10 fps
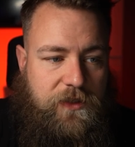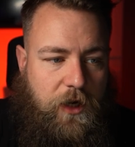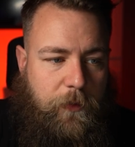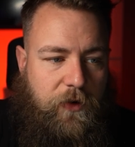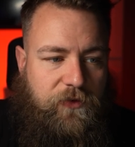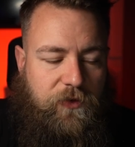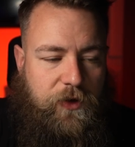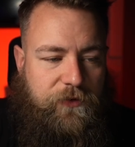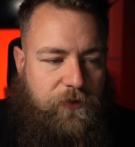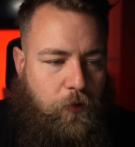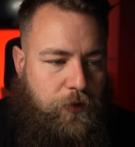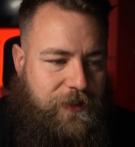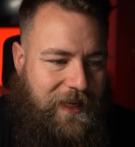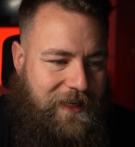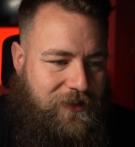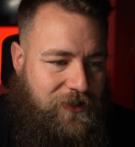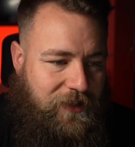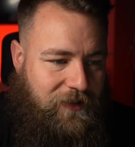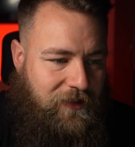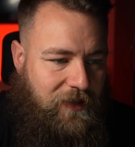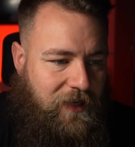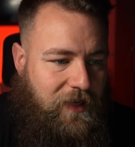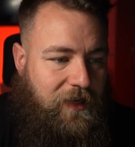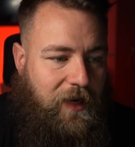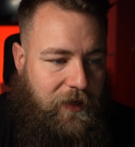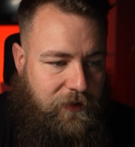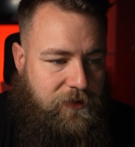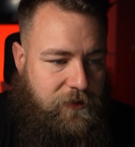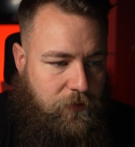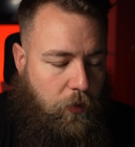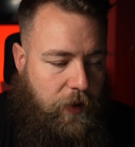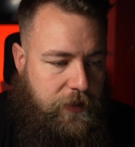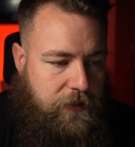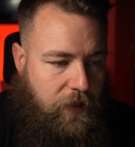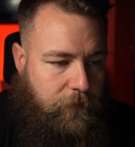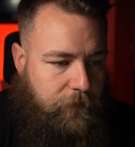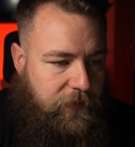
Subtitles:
turbo, fully forged engine, and it's quite some